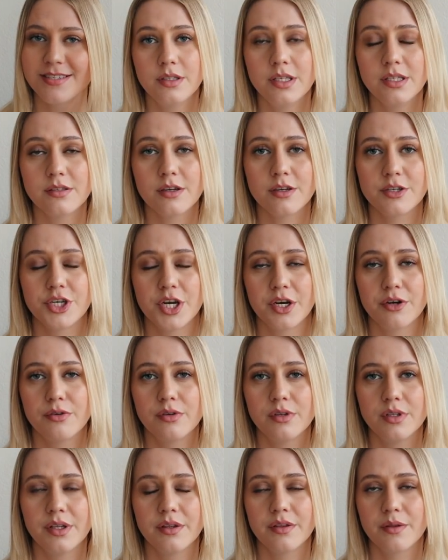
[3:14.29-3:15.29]
These are
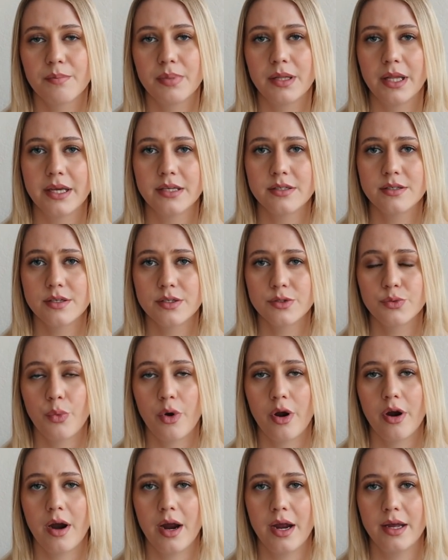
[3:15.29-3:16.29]
generally the places
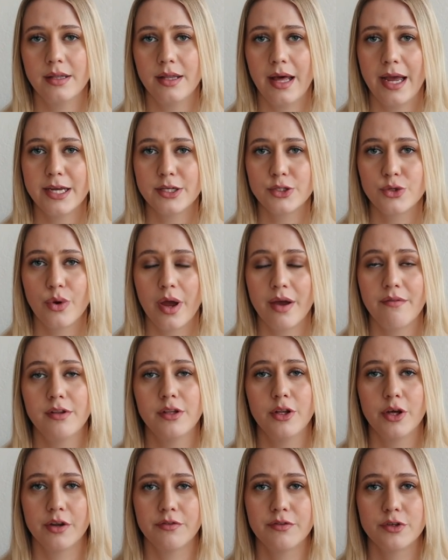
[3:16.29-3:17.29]
where I like to have a
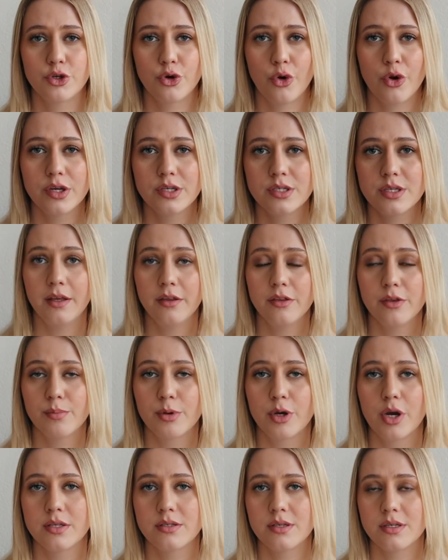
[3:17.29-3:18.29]
lot of choice, either
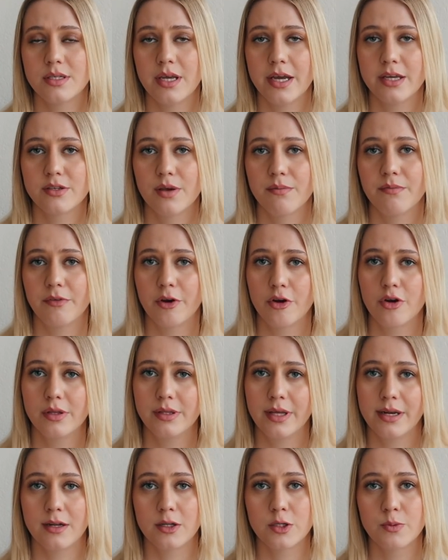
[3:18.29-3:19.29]
because it takes up very
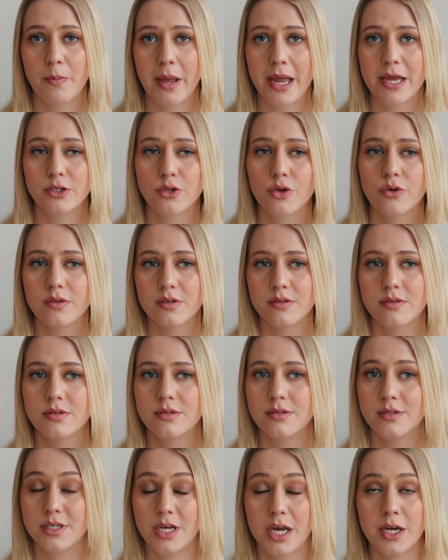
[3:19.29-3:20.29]
little space or this
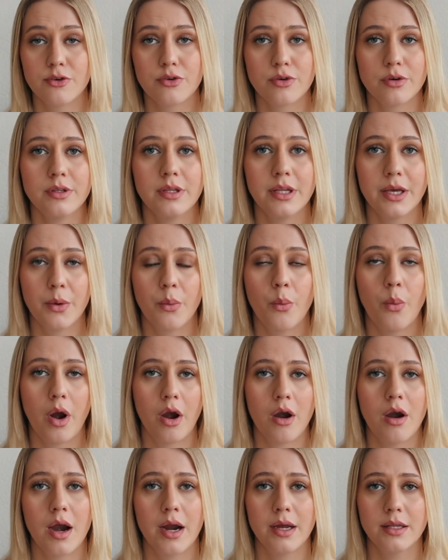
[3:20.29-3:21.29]
is generally
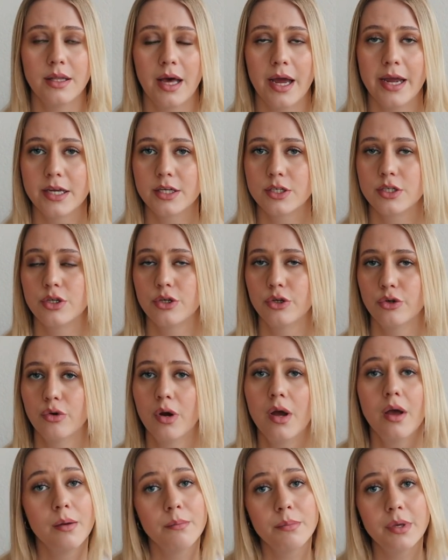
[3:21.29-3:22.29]
where I like
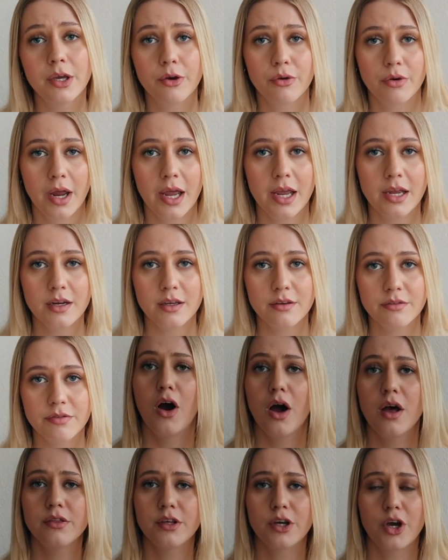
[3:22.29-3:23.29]
to be creative.
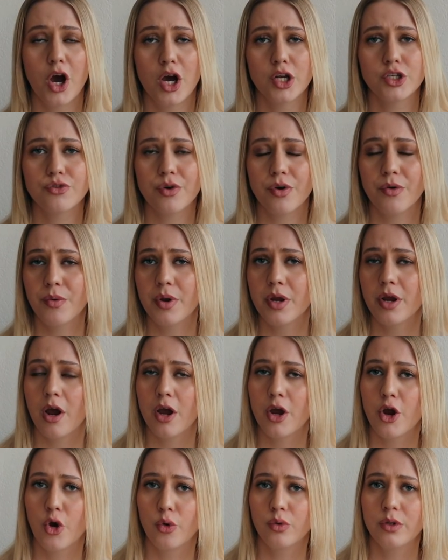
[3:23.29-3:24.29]
On the contrary,
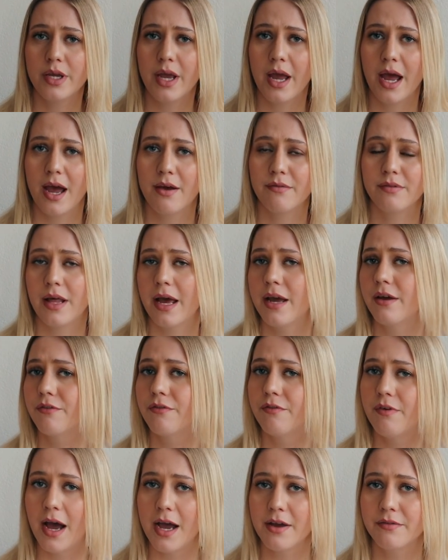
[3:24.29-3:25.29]
I only have like
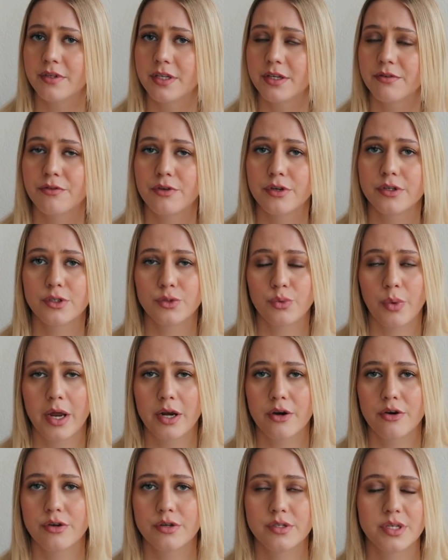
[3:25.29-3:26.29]
5 different
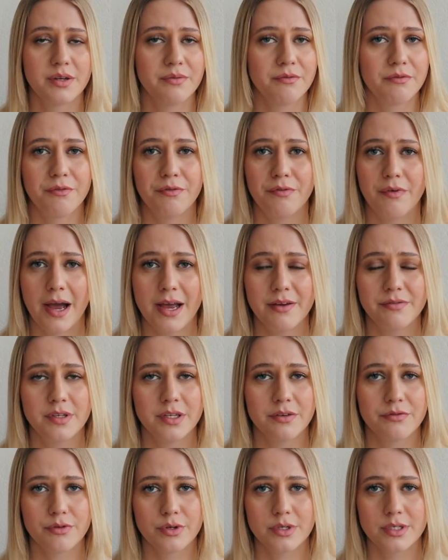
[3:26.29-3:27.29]
sweaters and 5
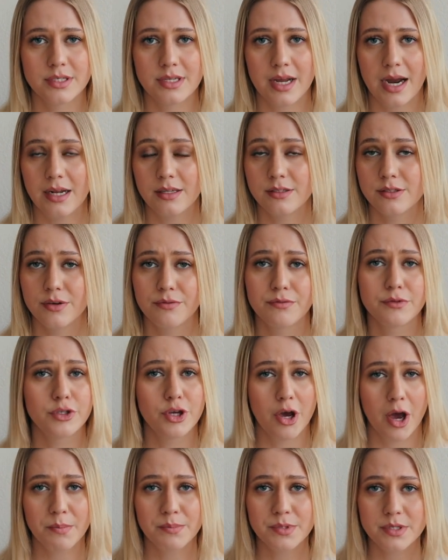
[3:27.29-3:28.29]
different styles of
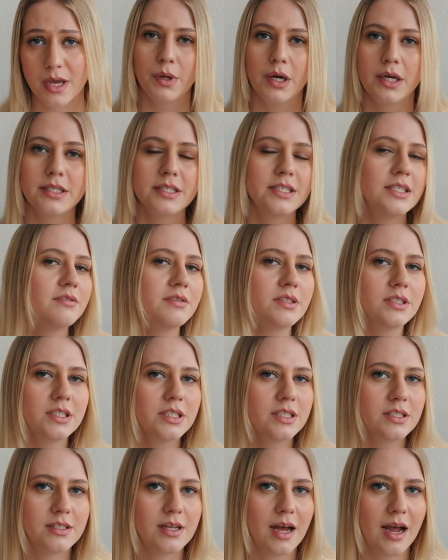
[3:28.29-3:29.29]
tops, but even
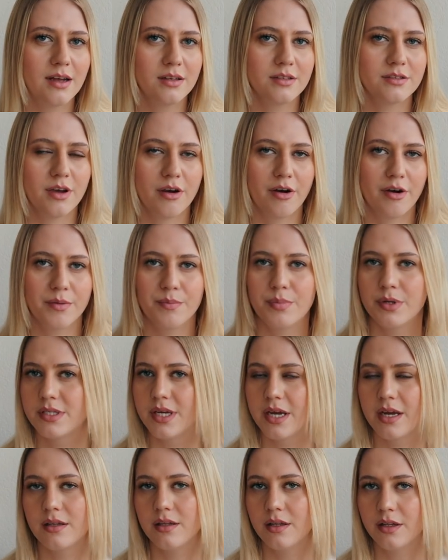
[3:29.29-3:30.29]
these styles aren't
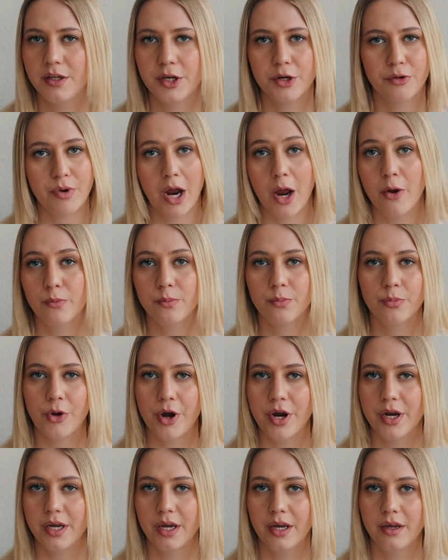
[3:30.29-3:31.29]
particularly
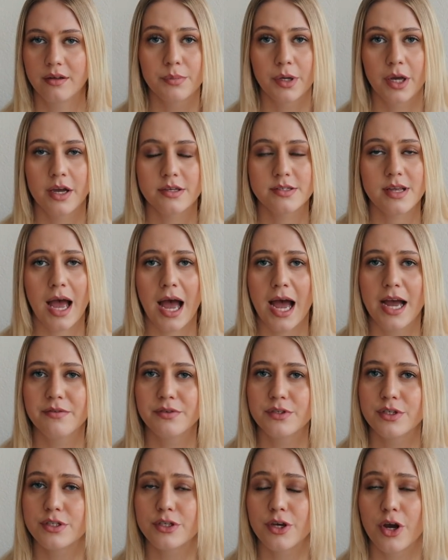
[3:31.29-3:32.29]
groundbreaking because
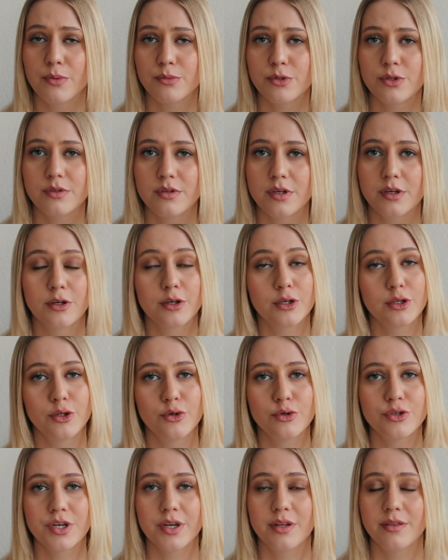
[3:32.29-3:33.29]
I've just come to the
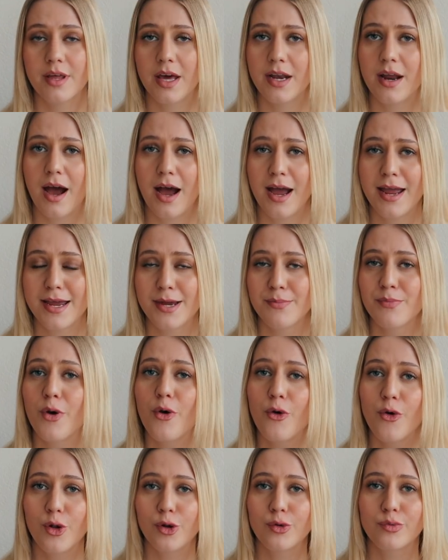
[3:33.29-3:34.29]
conclusion that I am
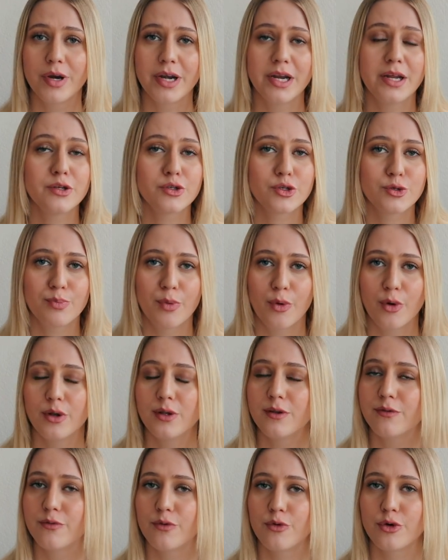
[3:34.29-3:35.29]
already
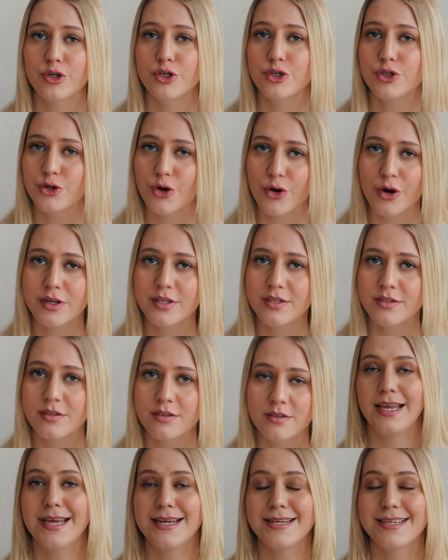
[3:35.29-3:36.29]
spoiled for
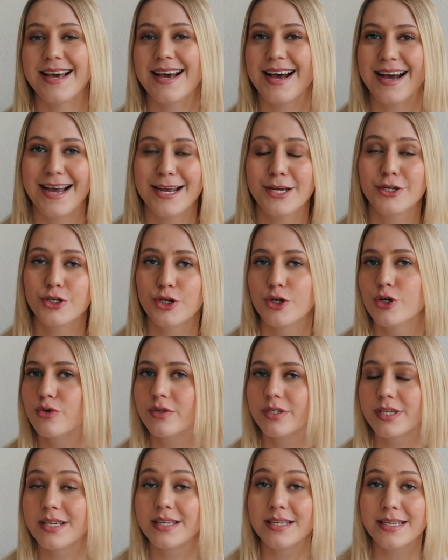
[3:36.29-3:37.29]
choice and I
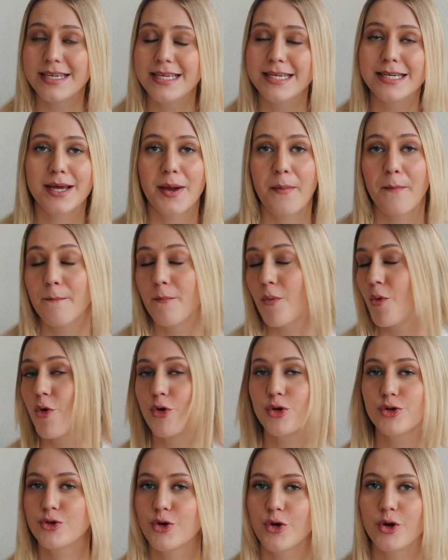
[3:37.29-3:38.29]
don't need
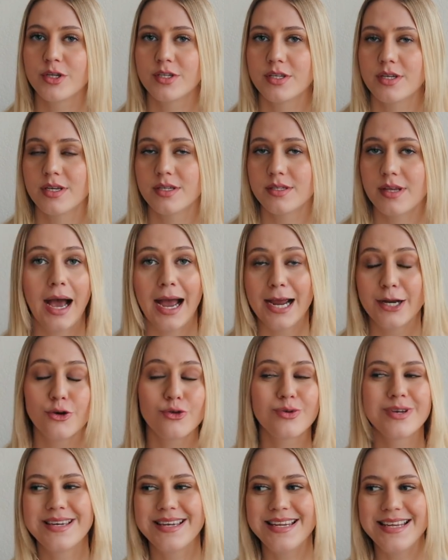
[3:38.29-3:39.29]
more choices. I
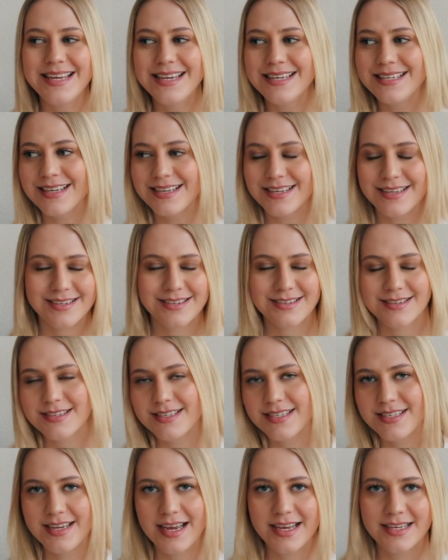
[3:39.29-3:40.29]
don't need
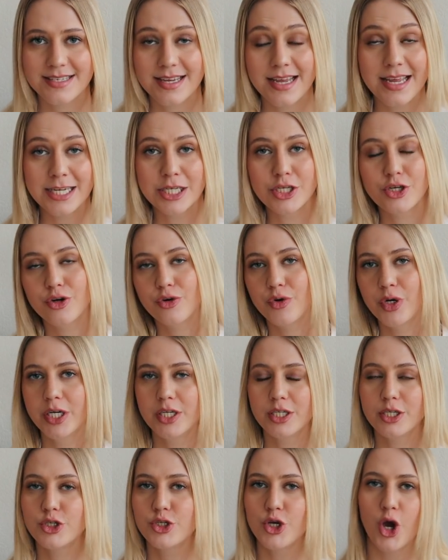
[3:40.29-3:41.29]
6
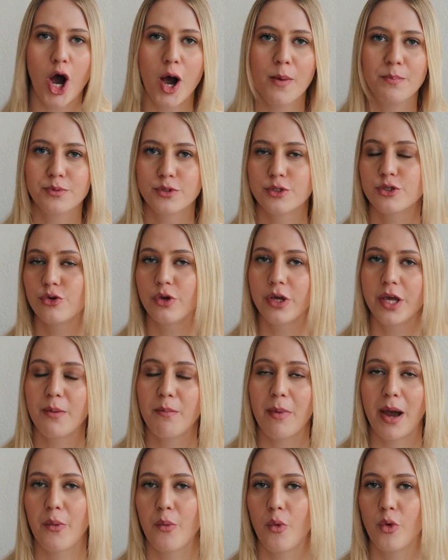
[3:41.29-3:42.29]
intricate tops to keep
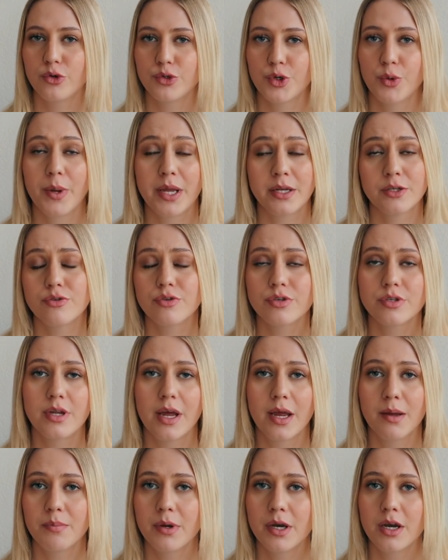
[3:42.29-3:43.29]
my wardrobe
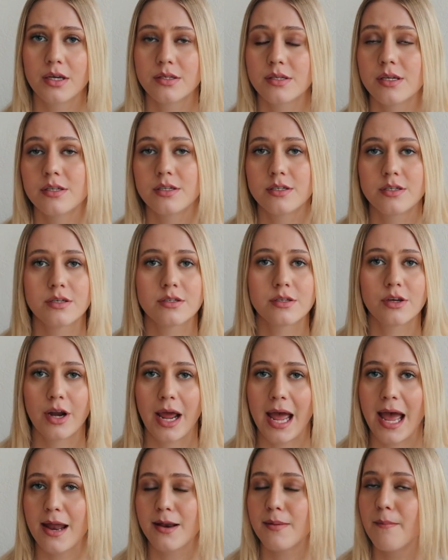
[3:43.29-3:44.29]
interesting because it's just gonna
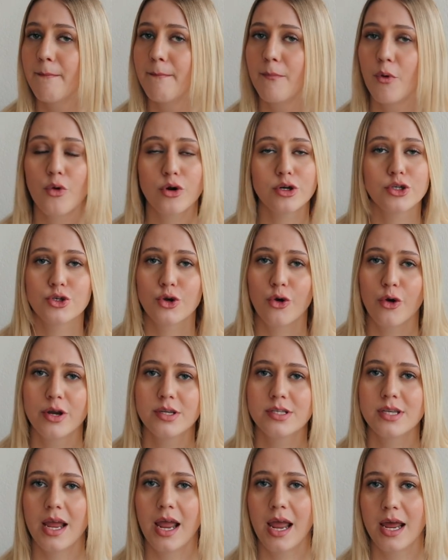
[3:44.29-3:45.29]
add more
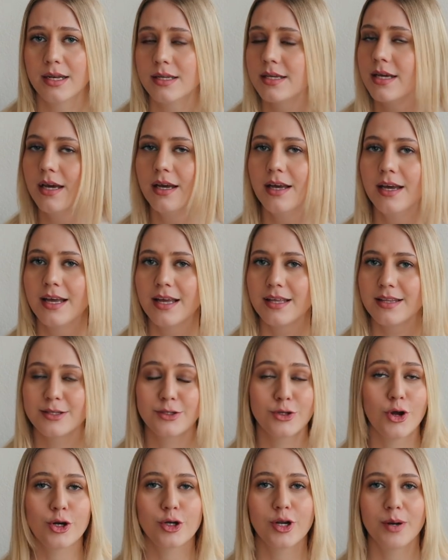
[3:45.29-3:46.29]
choice and
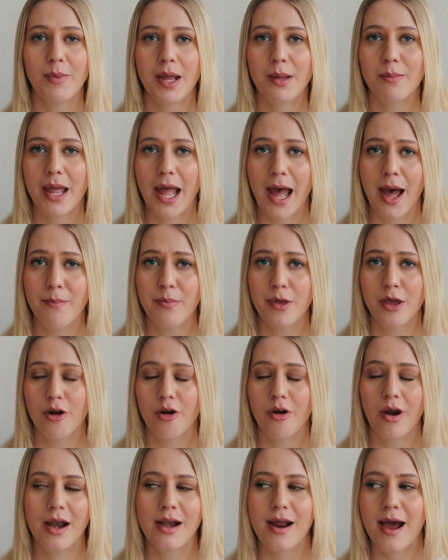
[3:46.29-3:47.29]
it's not gonna make me
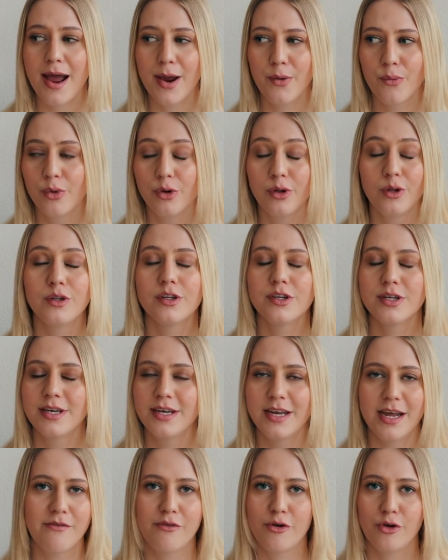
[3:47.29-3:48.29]
happier and I will
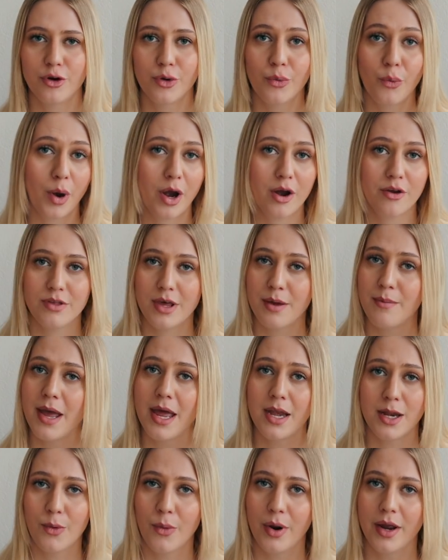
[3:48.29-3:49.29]
never wear them
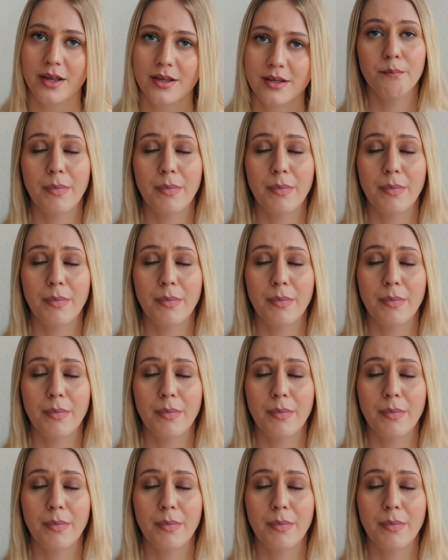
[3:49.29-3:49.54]
anyway.